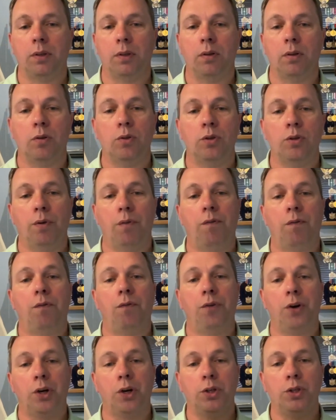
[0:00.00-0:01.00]
So
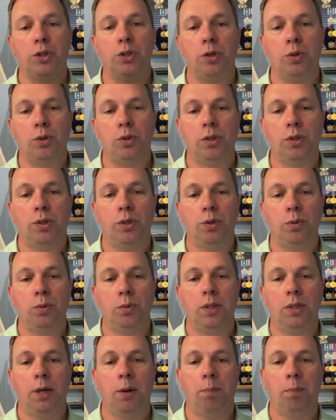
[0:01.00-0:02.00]
first, you should
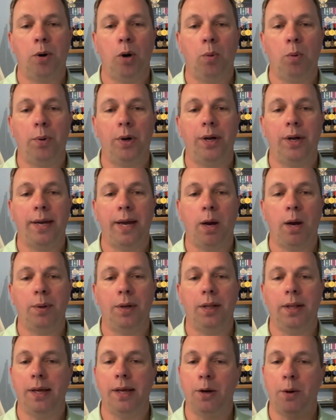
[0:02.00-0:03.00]
choose the appropriate
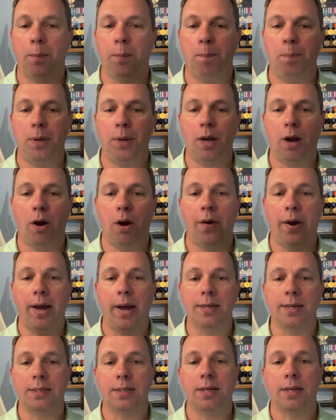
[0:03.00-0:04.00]
calculator,
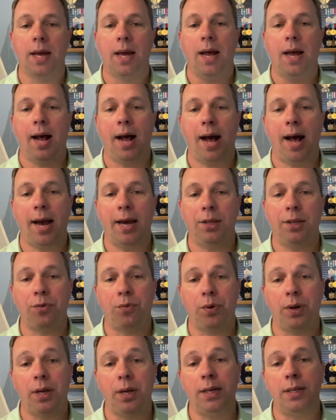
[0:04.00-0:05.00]
BRS, High
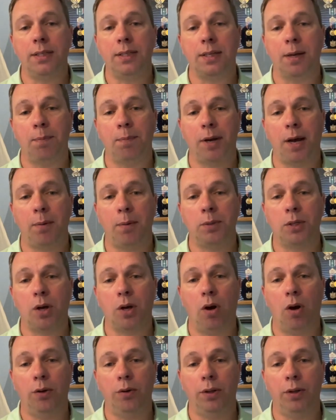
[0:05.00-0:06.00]
3, sometimes
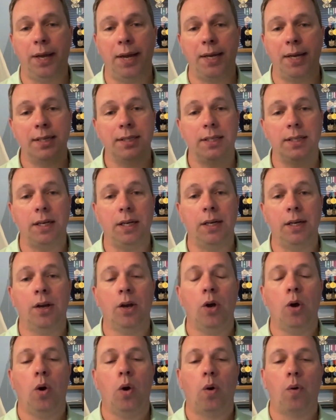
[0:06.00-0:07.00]
called Legacy,
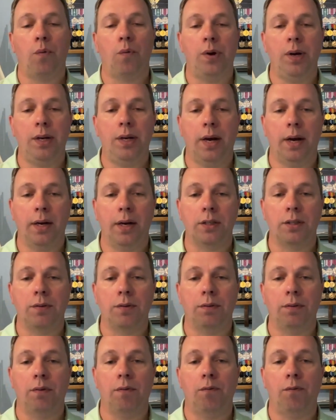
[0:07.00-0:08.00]
or
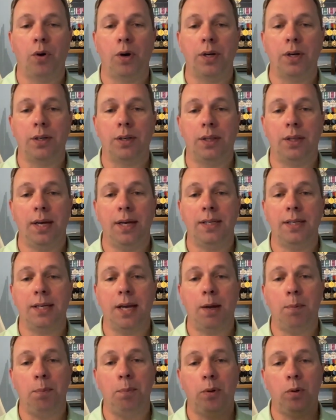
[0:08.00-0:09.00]
Redux. For the
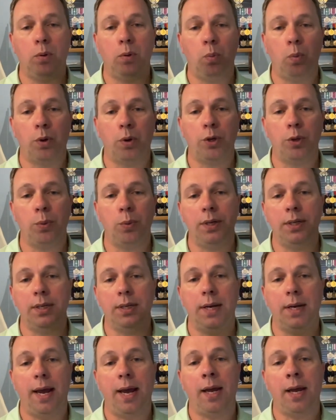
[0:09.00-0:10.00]
example we're doing
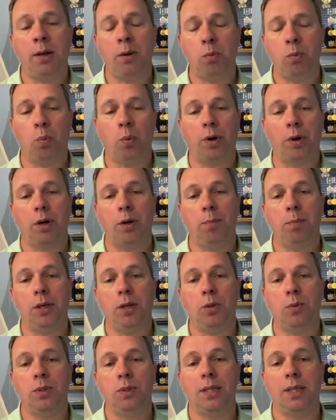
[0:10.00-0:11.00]
today, we're going to be
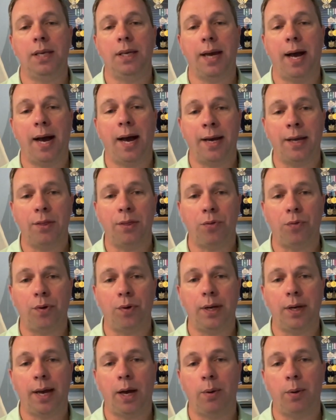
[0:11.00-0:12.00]
using the High
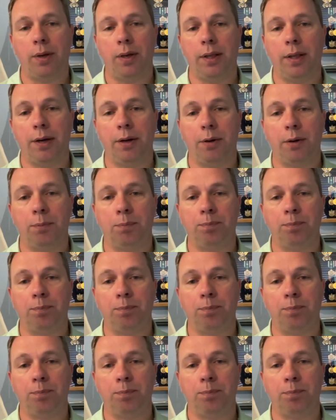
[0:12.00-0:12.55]
3 calculator.